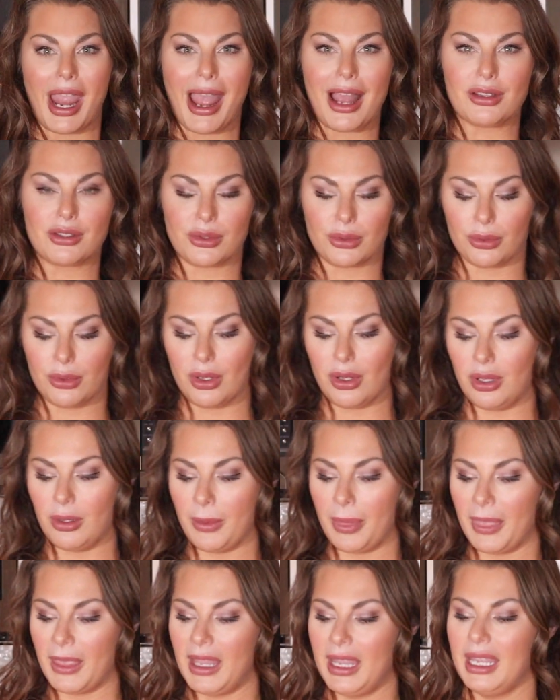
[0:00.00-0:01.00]

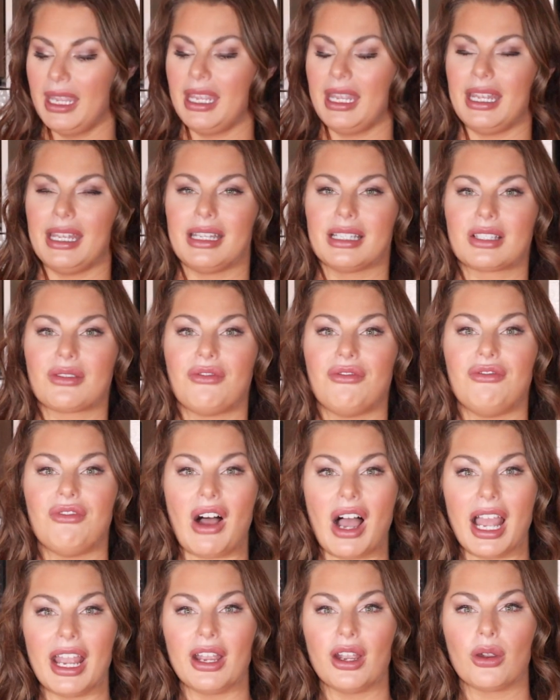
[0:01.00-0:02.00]
casserole is
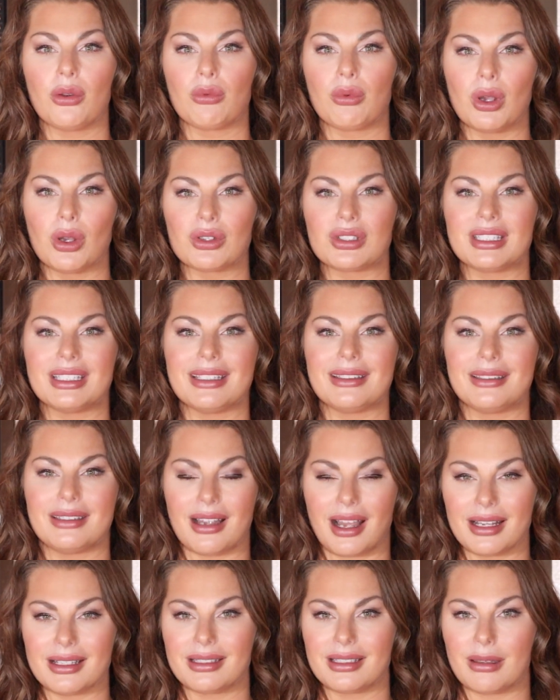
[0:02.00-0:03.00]
fire roasted
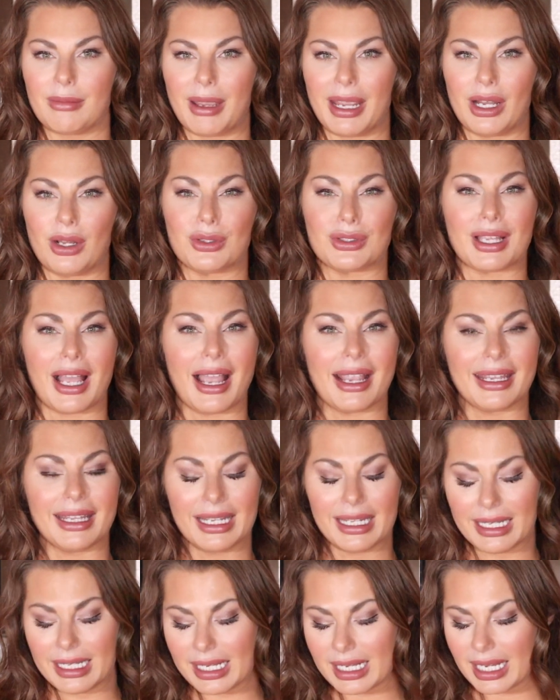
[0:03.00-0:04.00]
diced tomatoes. I
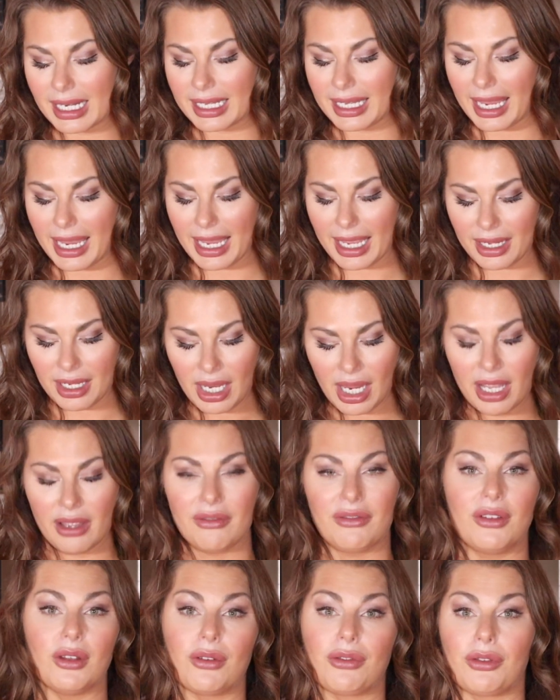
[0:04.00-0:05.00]
get it in a can,
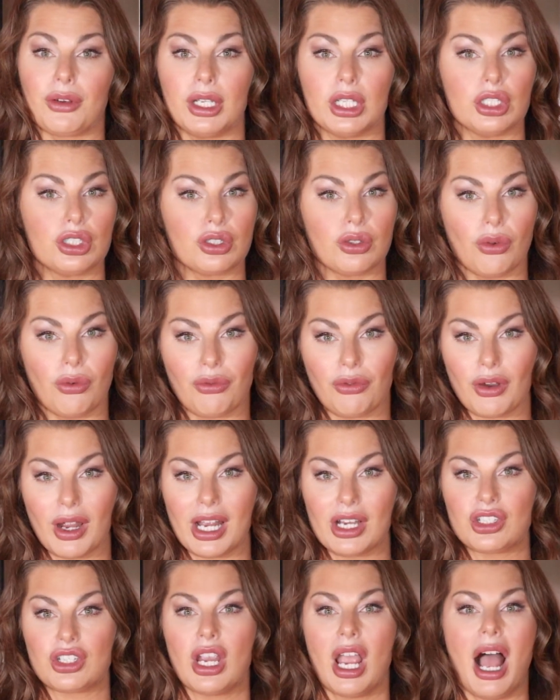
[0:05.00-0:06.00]
feel free to do
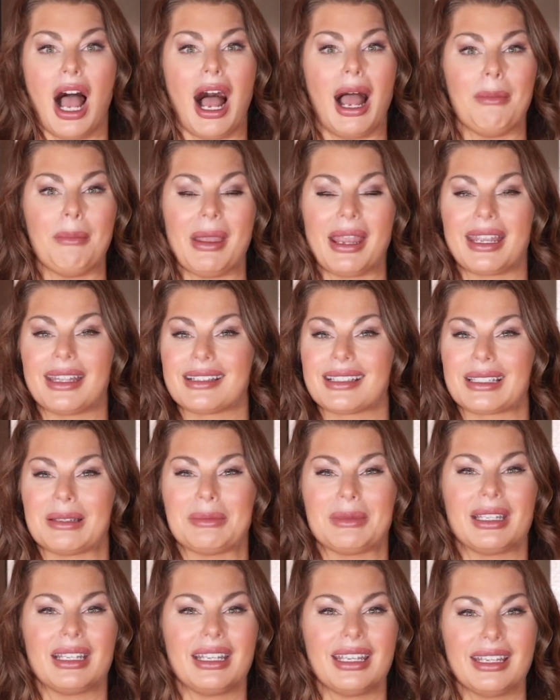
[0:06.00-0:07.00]
fresh. I'm making
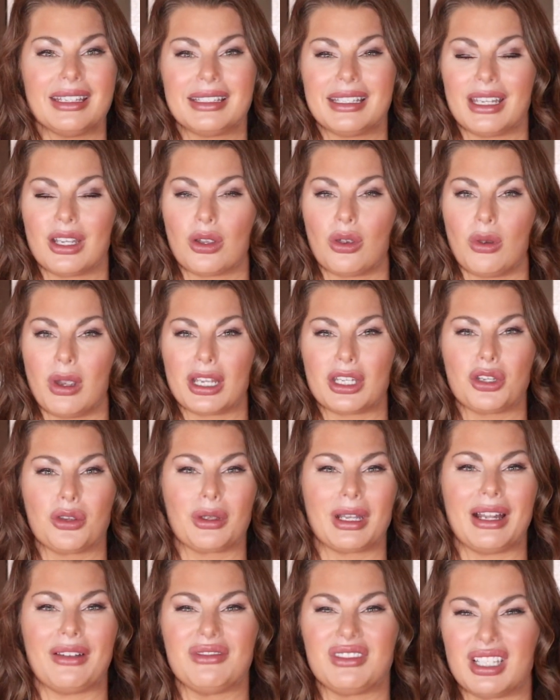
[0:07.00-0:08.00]
something easy and quick you
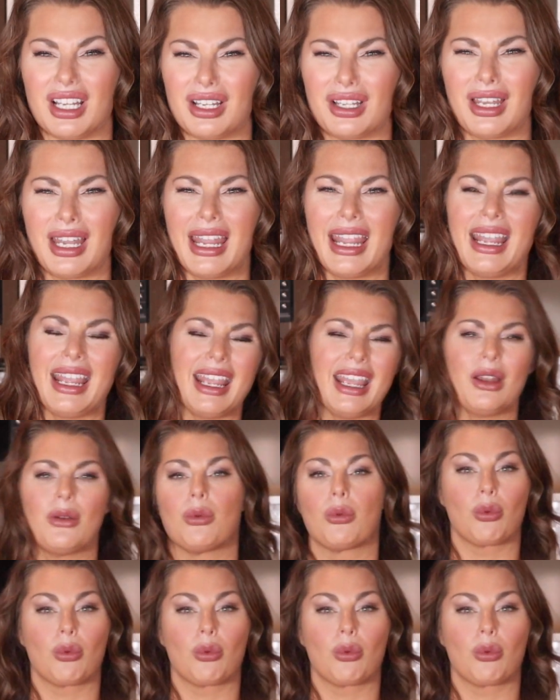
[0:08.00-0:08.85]
can have done in